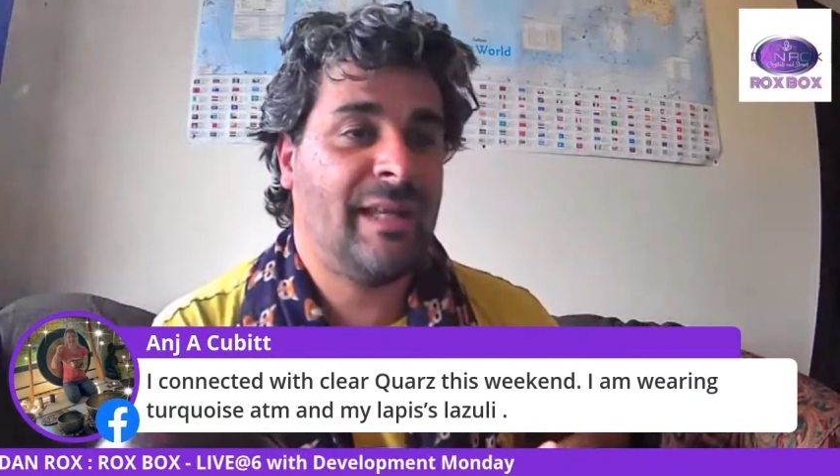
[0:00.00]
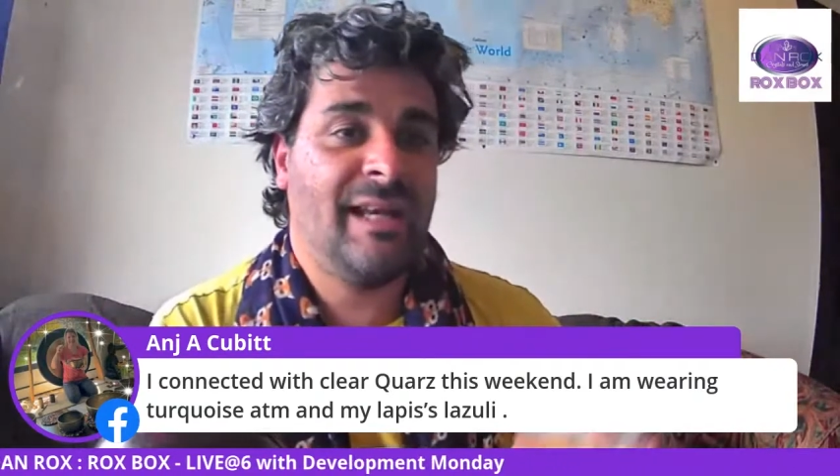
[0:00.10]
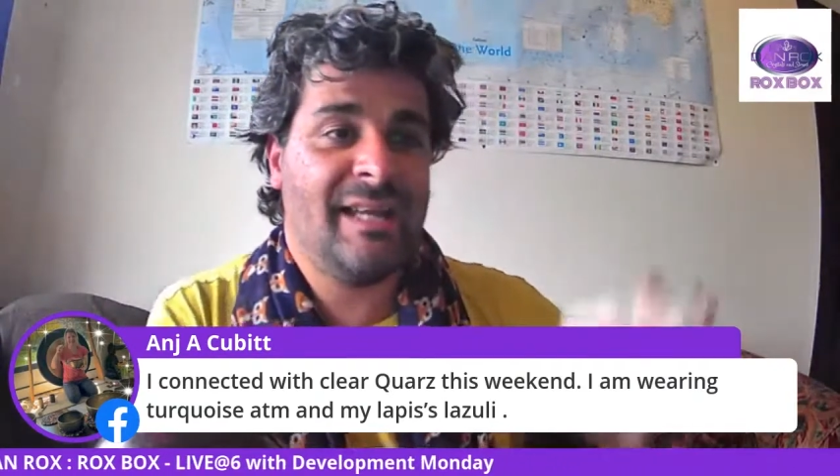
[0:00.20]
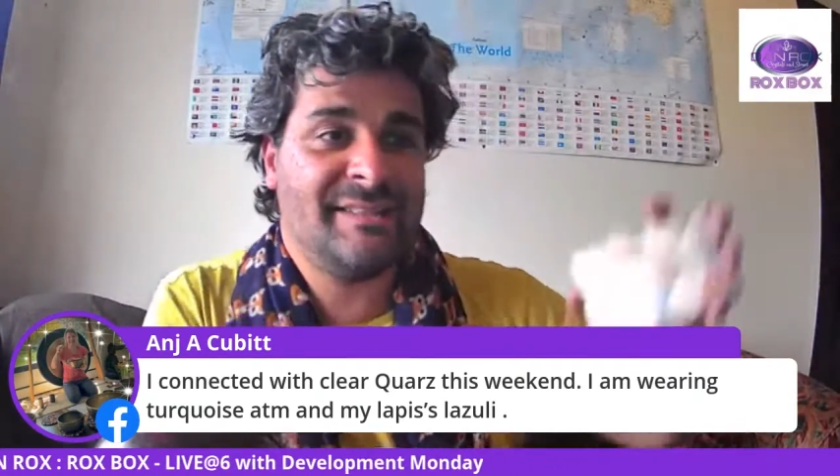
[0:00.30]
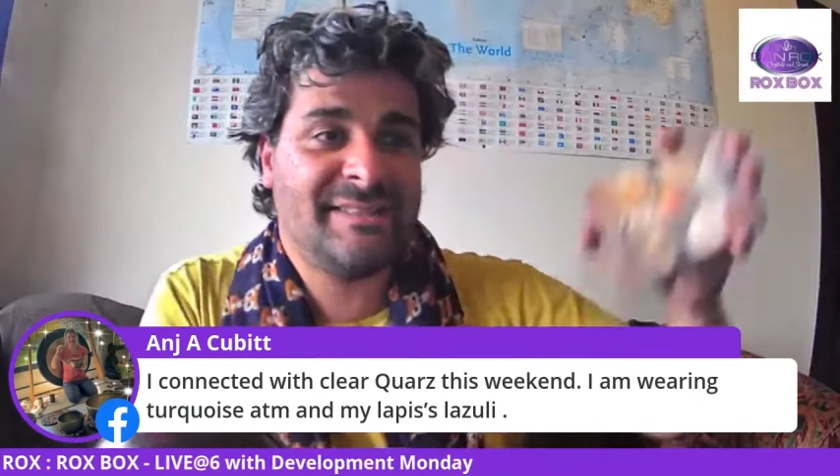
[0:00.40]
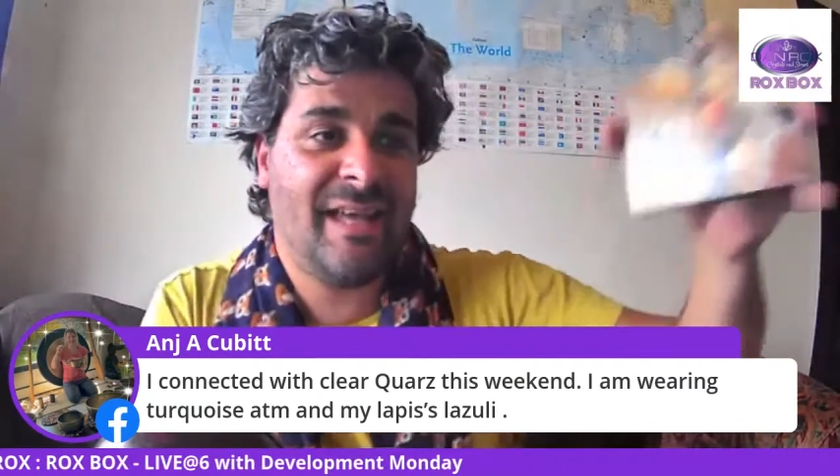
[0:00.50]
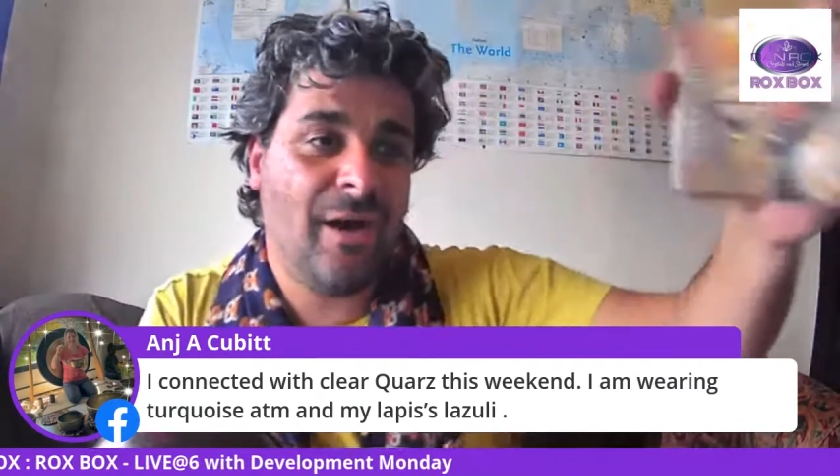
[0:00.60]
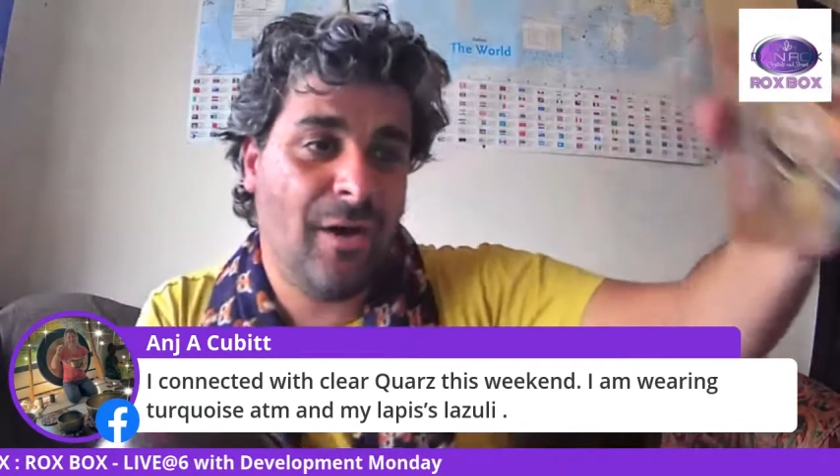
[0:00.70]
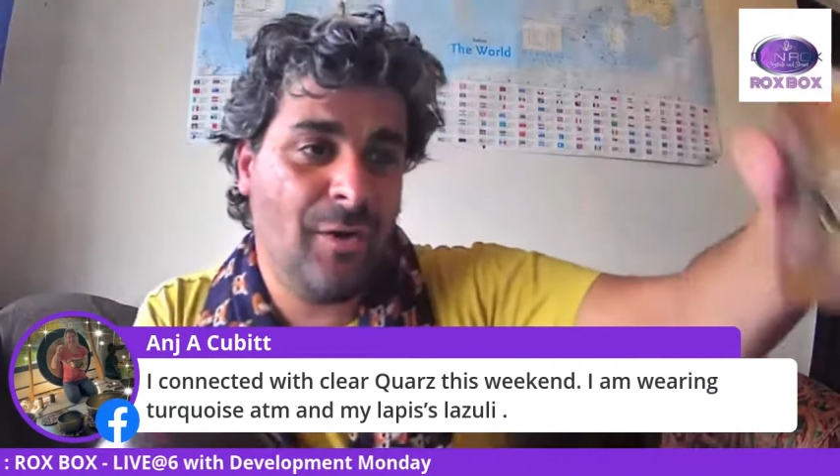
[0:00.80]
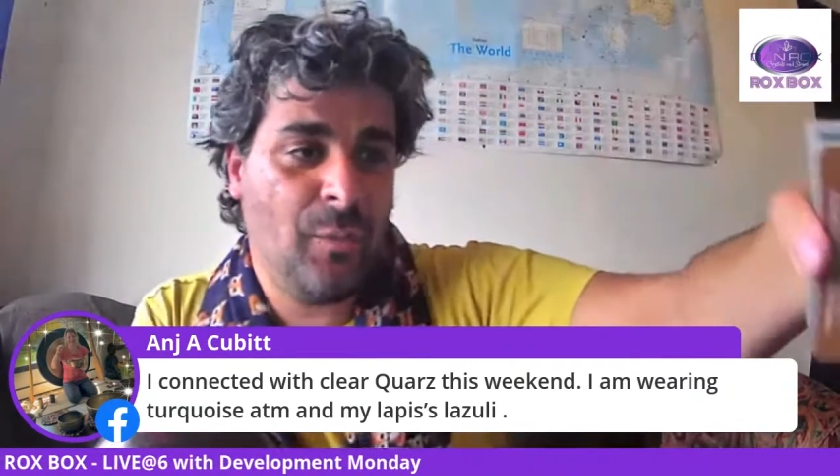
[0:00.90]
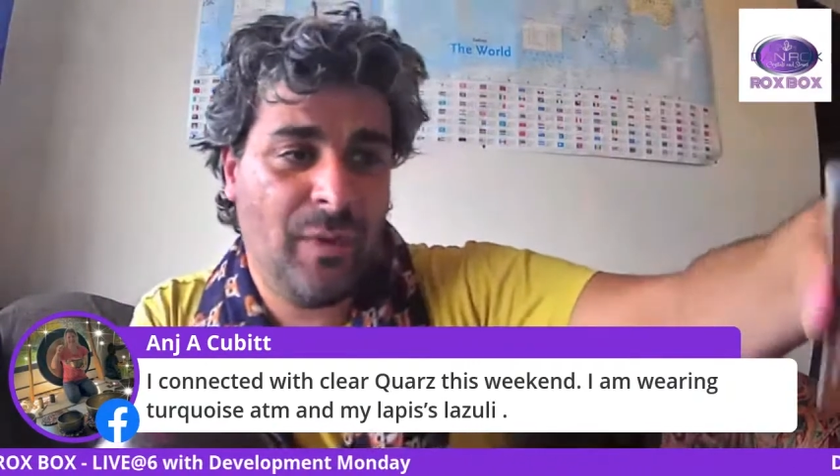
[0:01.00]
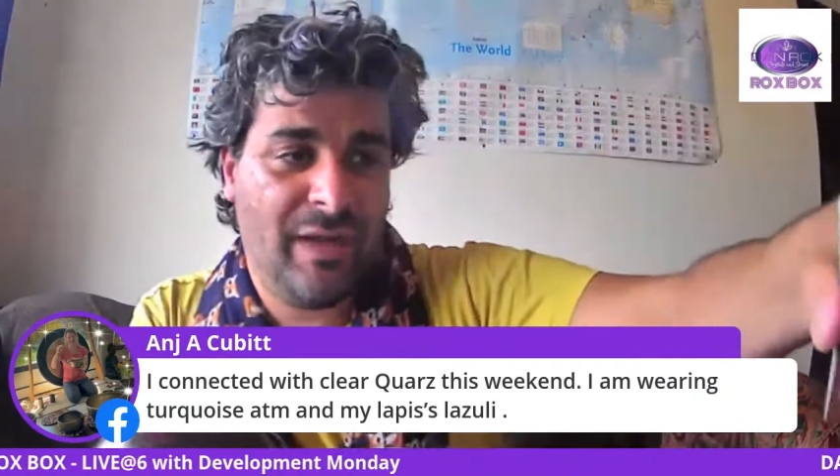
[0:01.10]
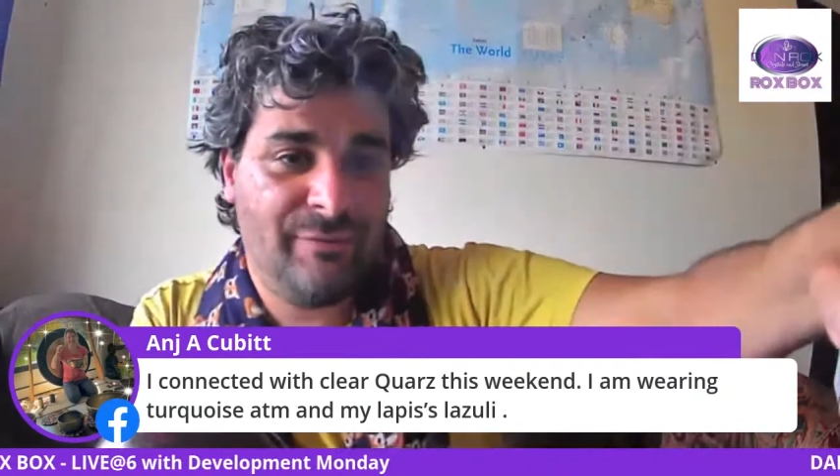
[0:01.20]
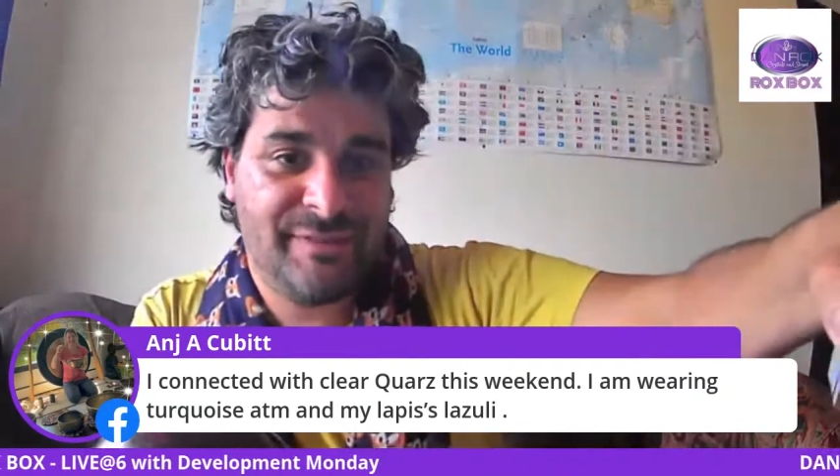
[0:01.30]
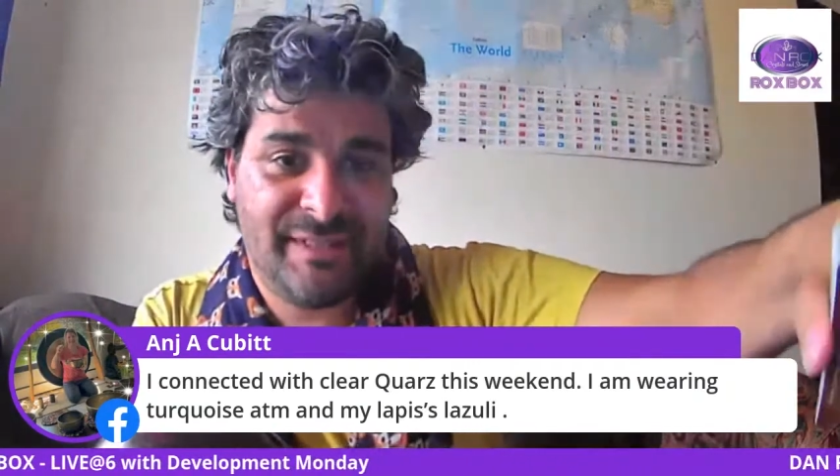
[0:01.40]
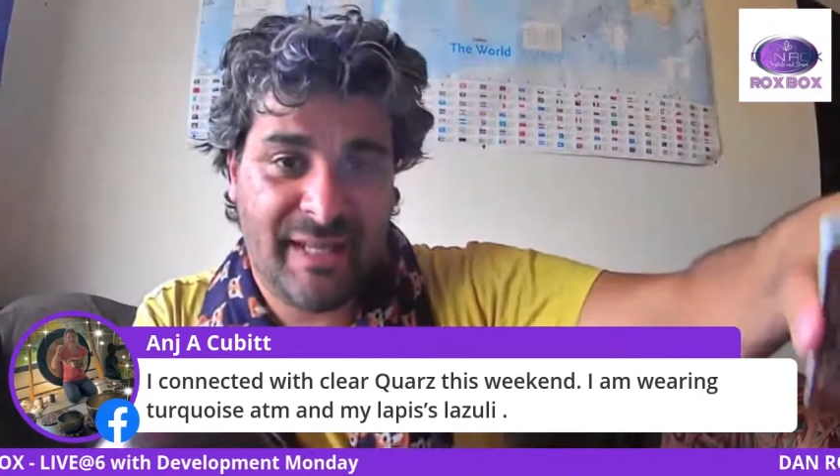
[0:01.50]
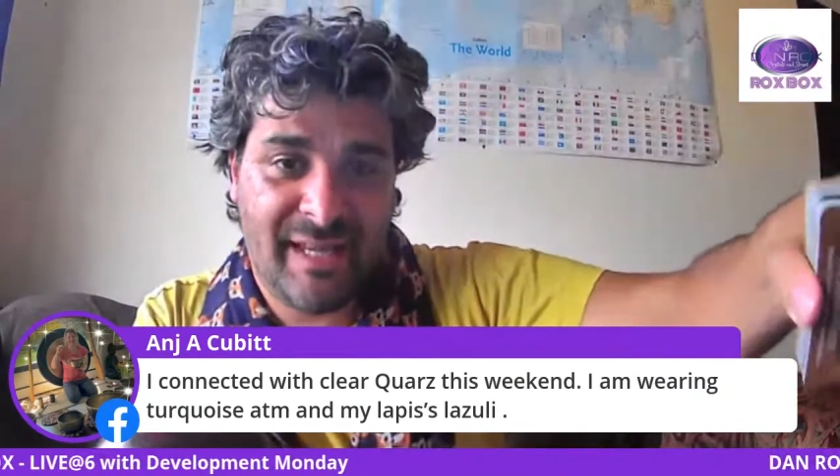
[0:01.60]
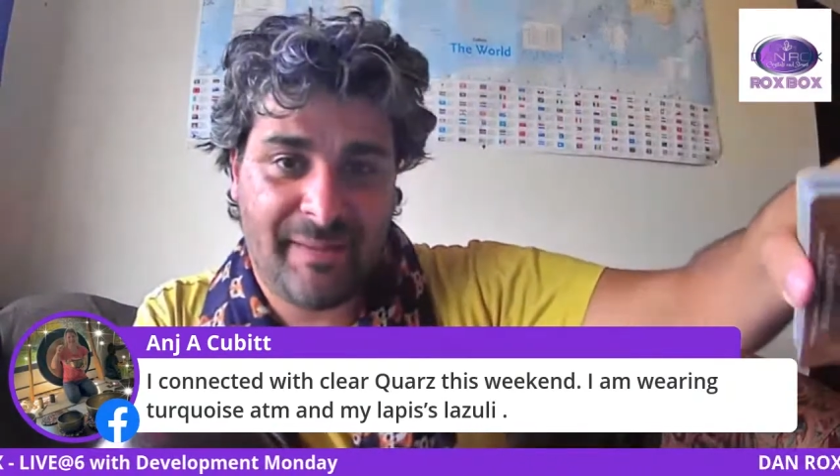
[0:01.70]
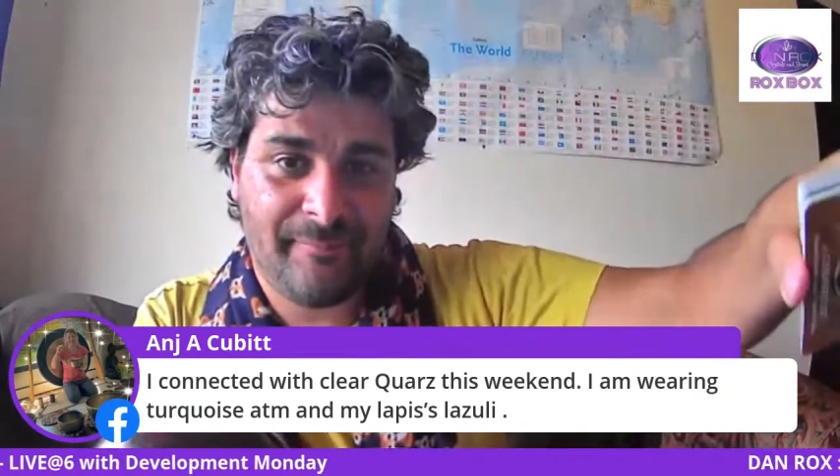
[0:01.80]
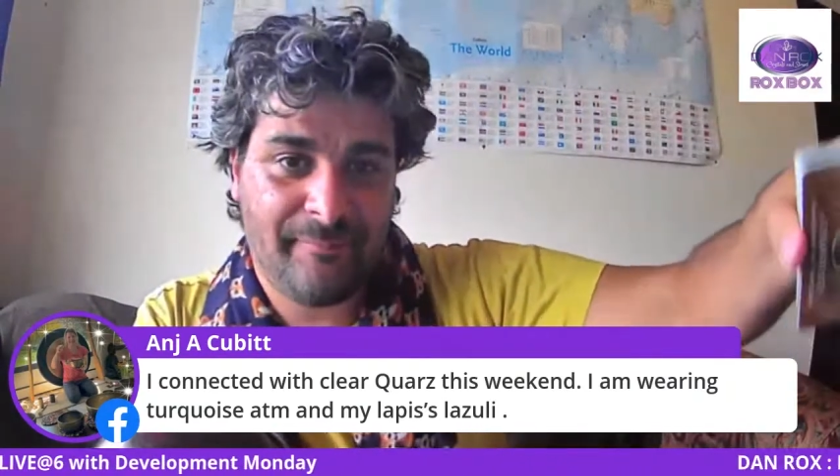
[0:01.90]
let's get on with
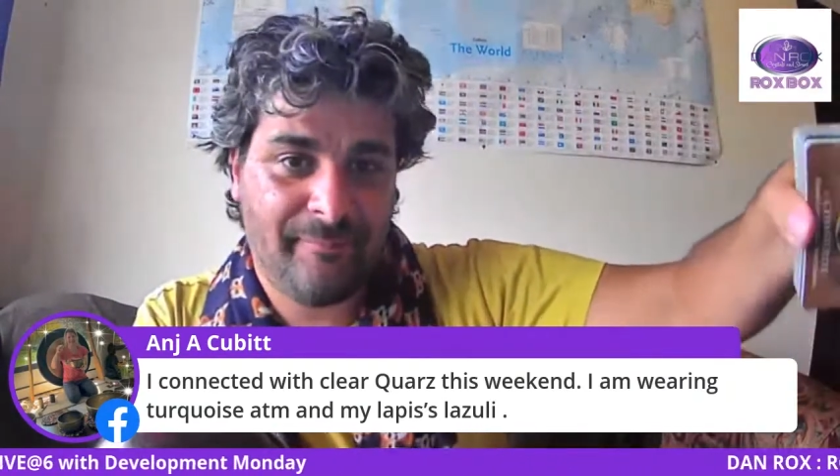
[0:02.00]
today.